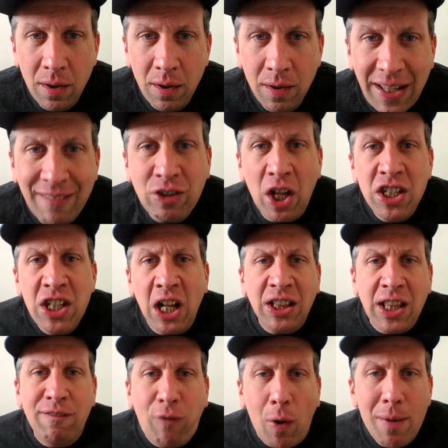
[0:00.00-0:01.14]
They've done
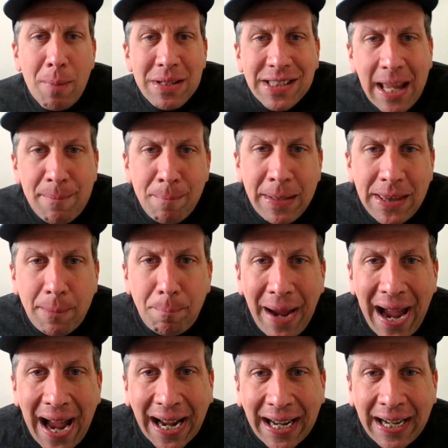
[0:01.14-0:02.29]
nothing for him but stab him in the
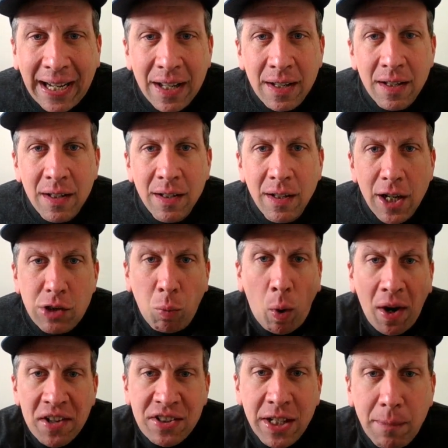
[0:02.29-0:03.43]
back. He's
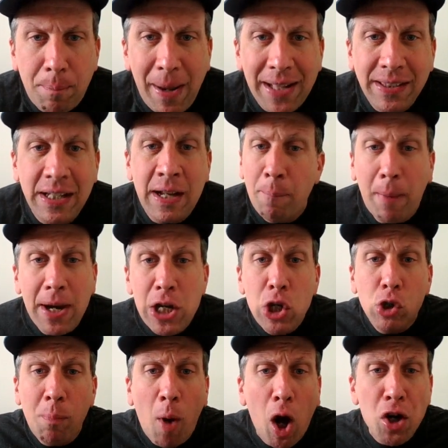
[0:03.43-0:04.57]
won as an independent by
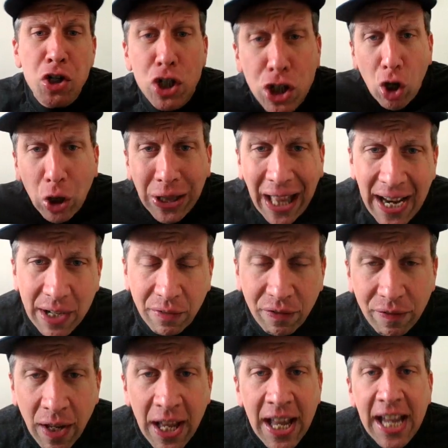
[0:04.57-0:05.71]
huge margins his
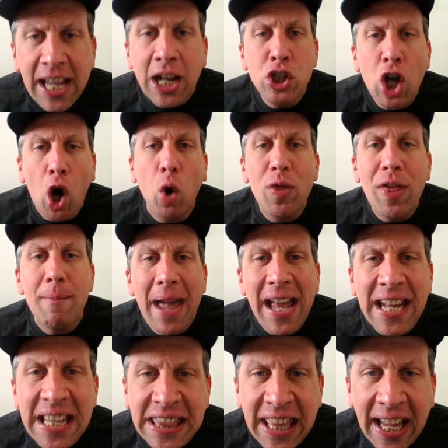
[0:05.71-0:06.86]
life. He doesn't owe them
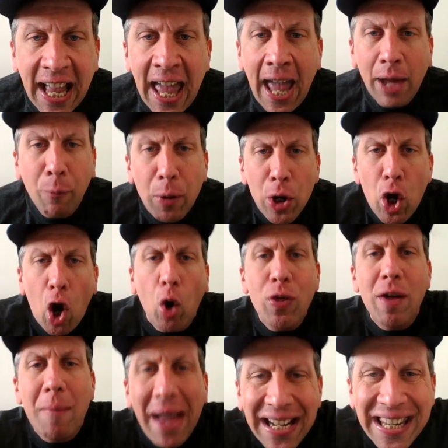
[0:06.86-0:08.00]
anything, and we don't owe
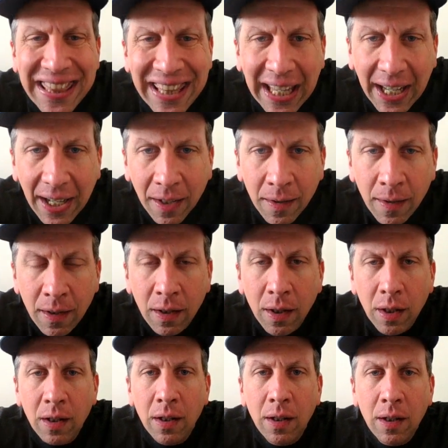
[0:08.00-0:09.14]
them anything.
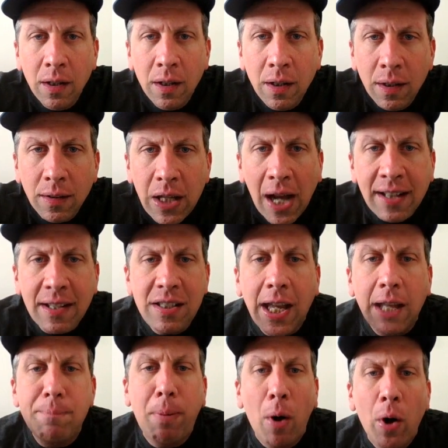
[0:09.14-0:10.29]
The idea is to
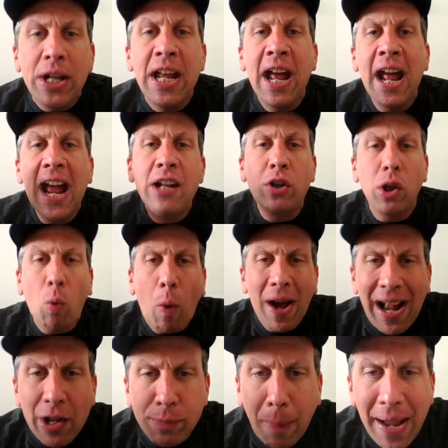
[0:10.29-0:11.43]
get Bernie into the White
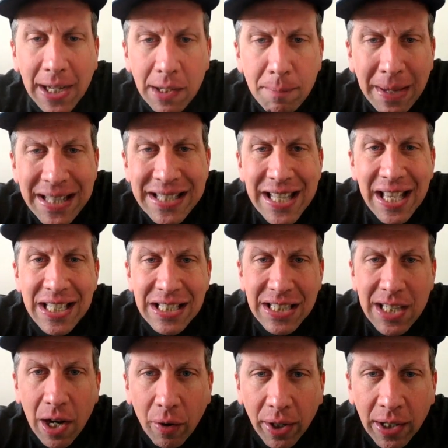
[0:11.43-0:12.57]
House by any means
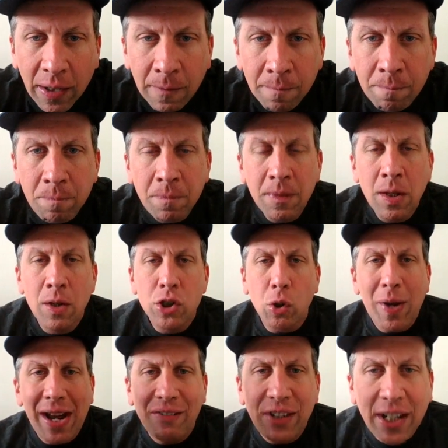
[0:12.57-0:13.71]
necessary. So
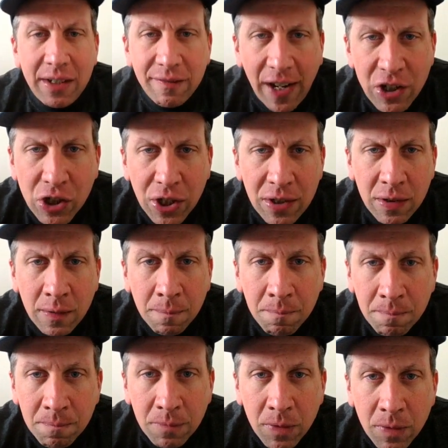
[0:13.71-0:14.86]
we have the convention.
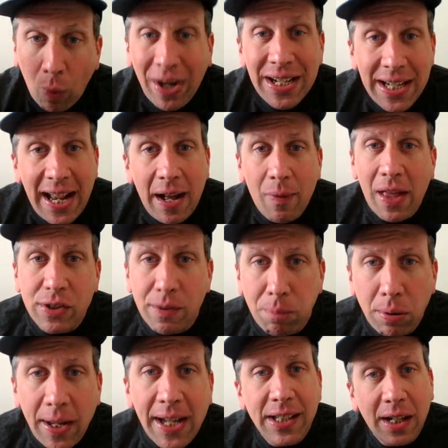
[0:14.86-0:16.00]
Right now, that's the
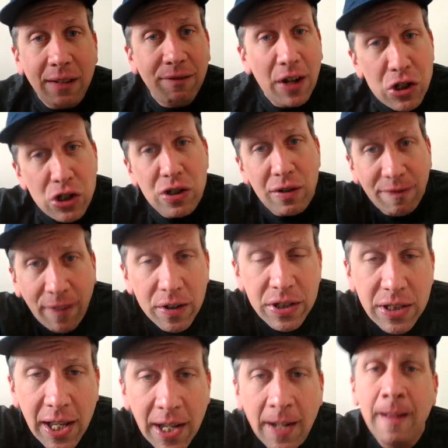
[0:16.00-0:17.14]
plan. The convention is the first
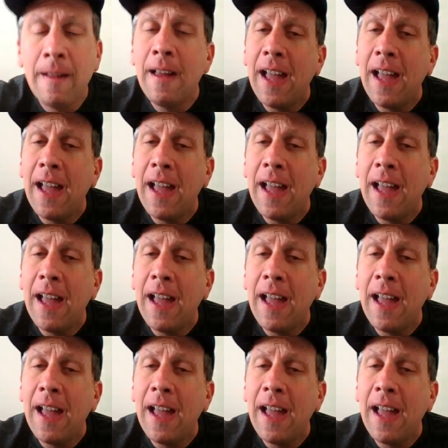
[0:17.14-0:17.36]
thing.